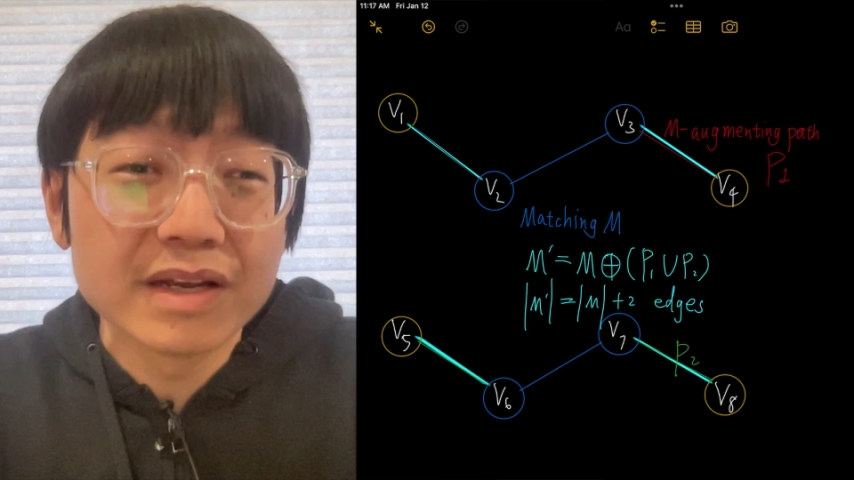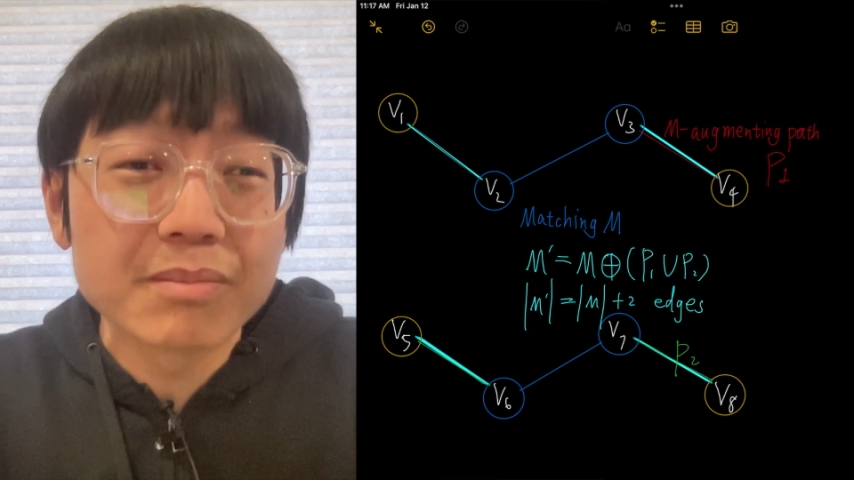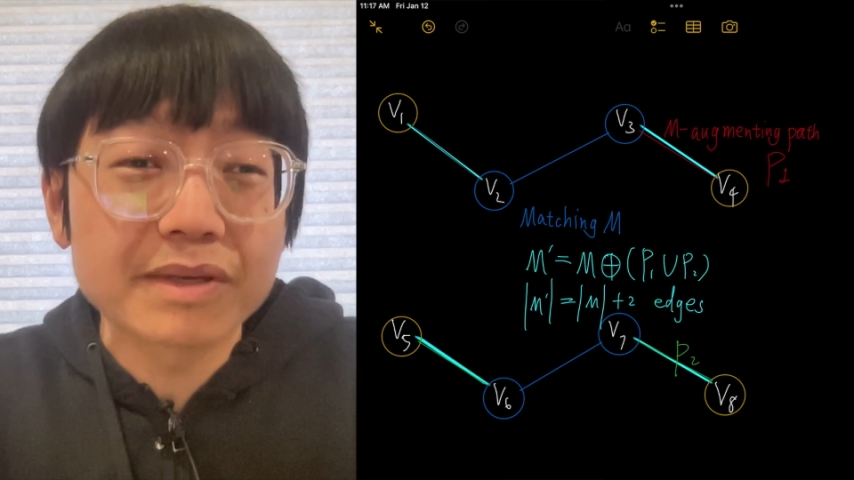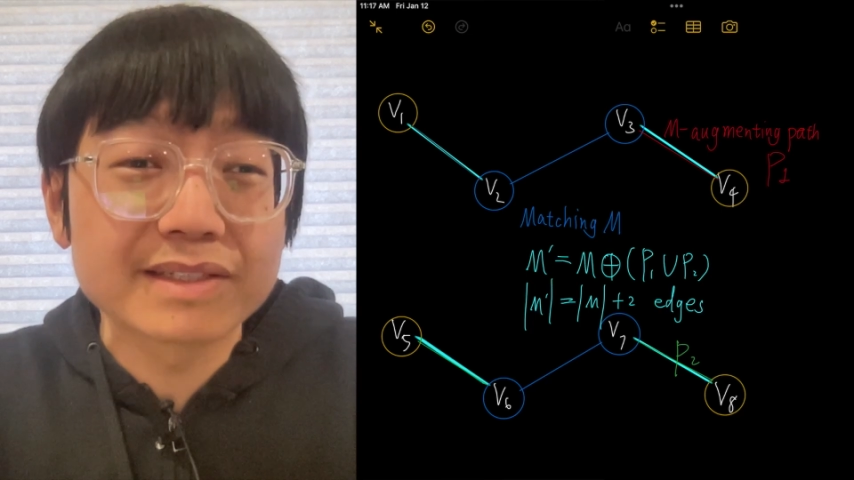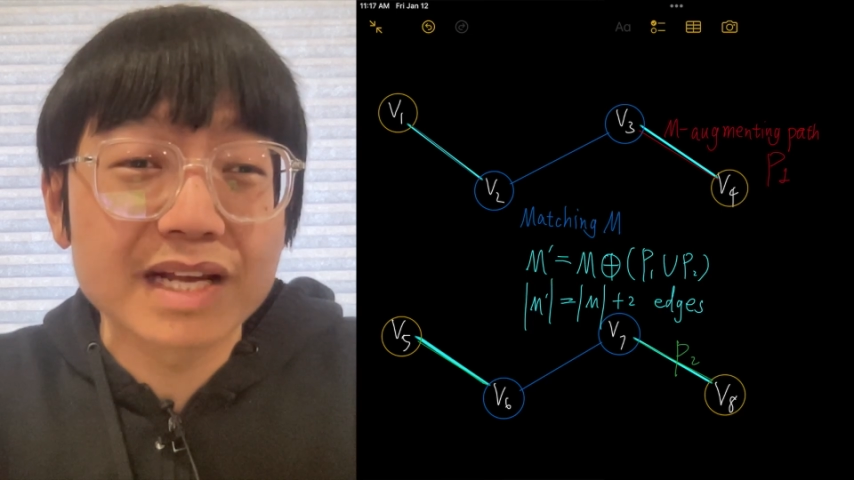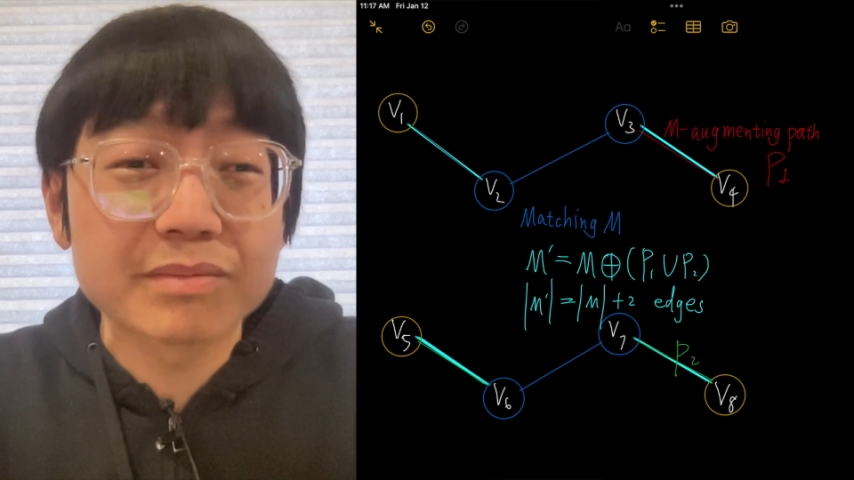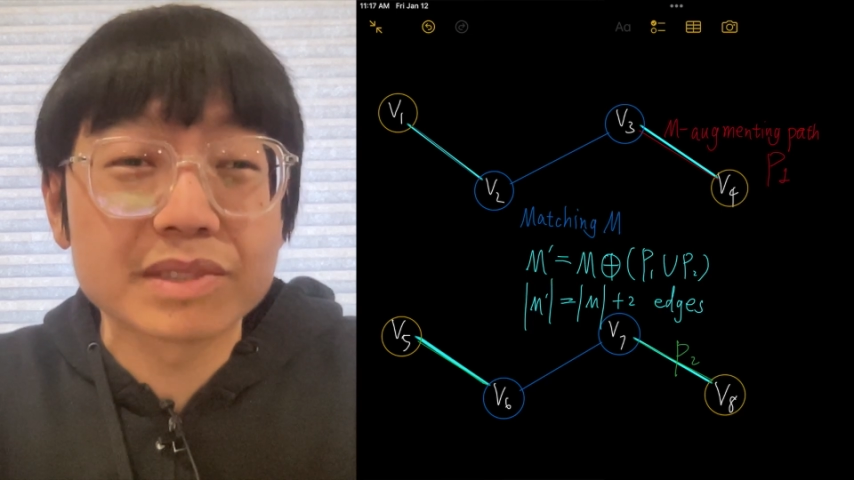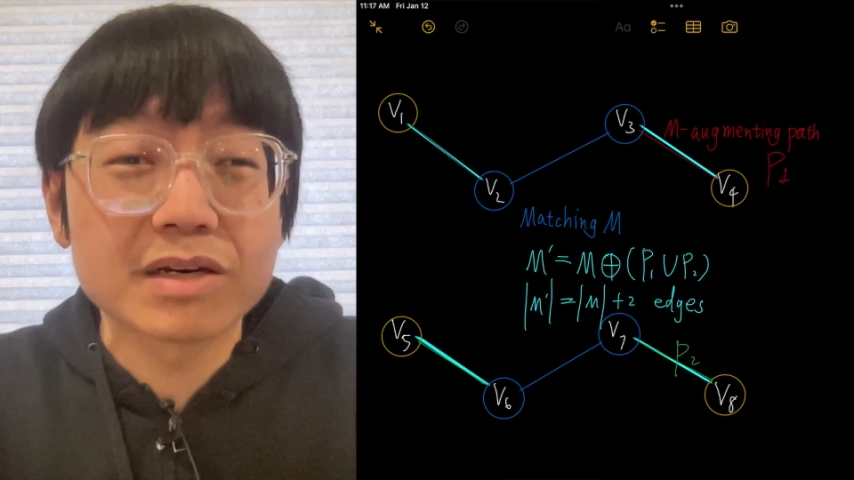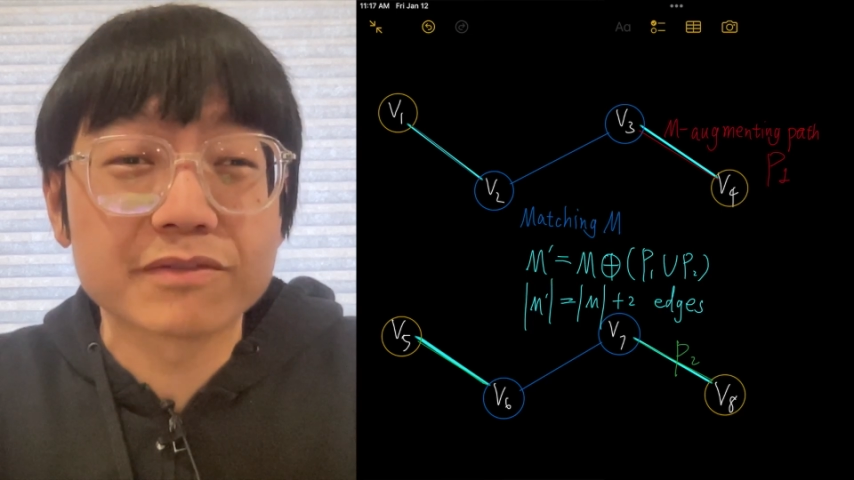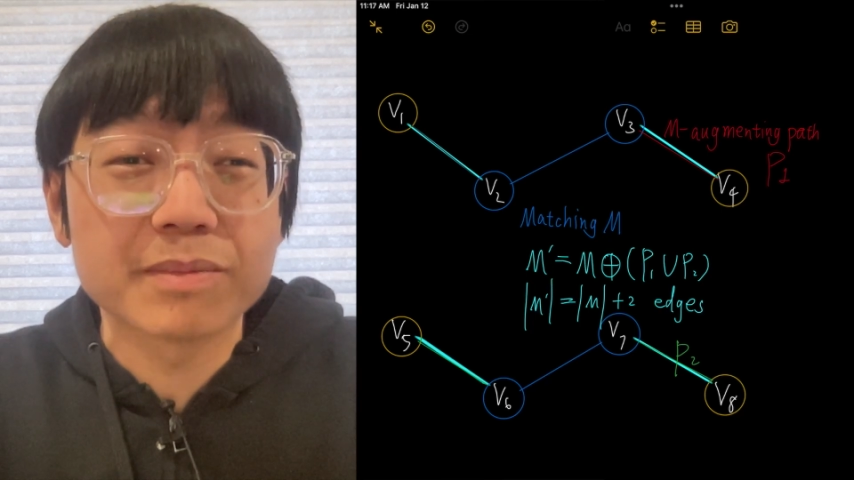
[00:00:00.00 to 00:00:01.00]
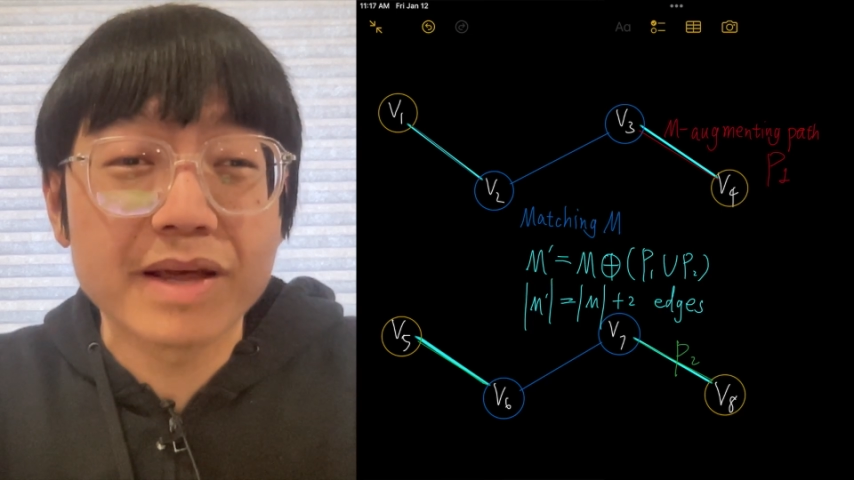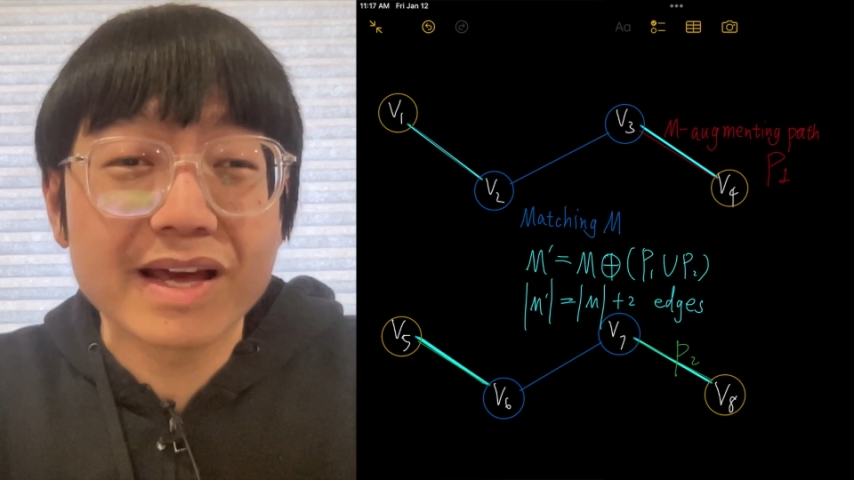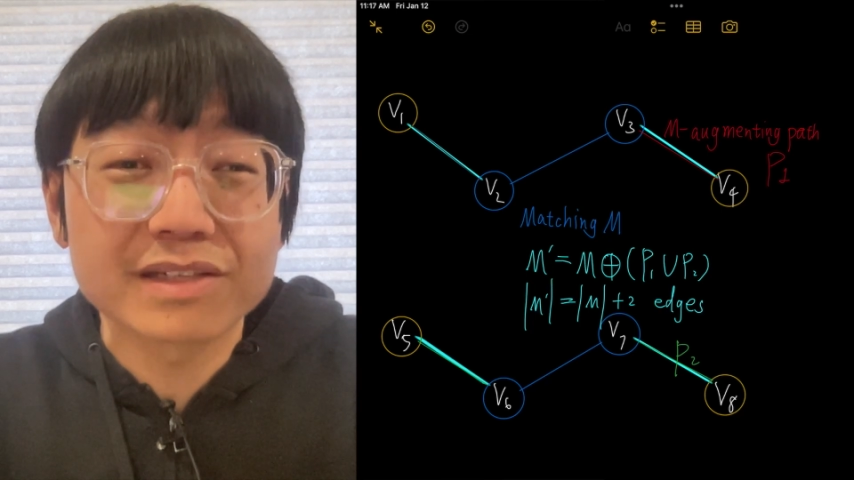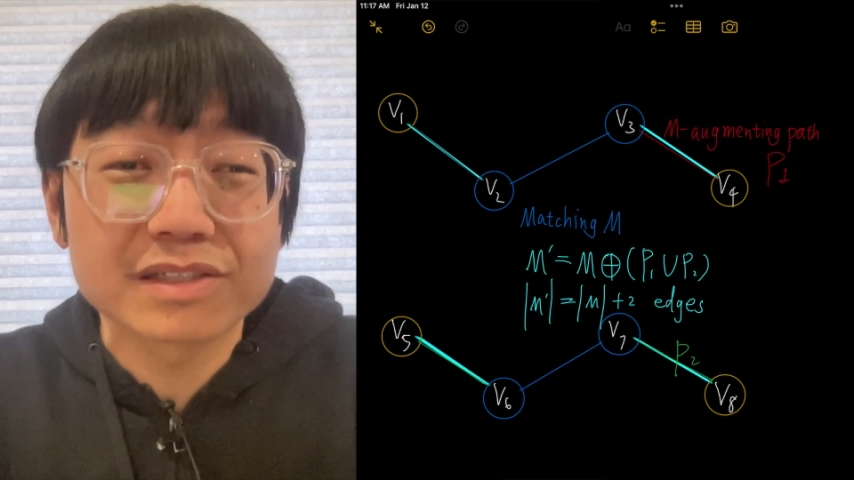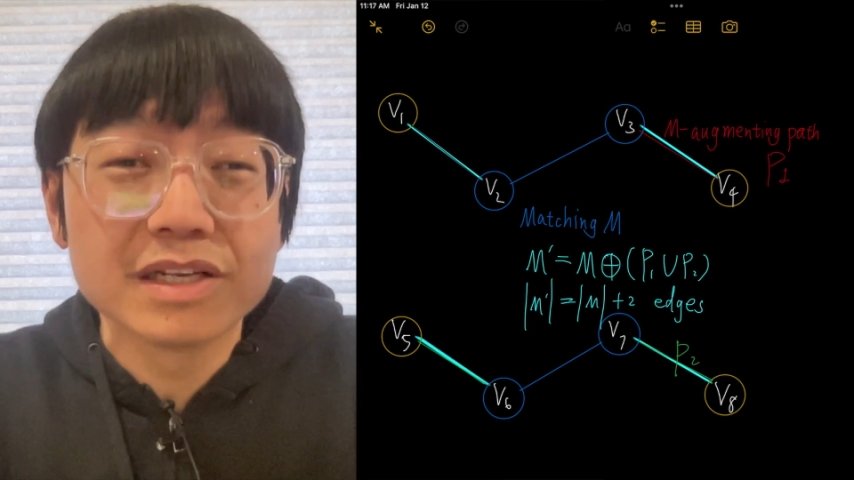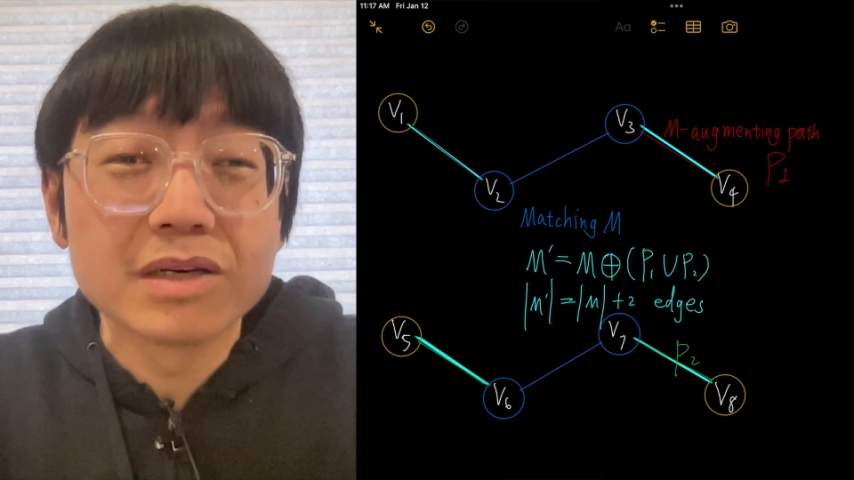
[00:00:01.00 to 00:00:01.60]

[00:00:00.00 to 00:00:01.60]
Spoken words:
by the number of the paths,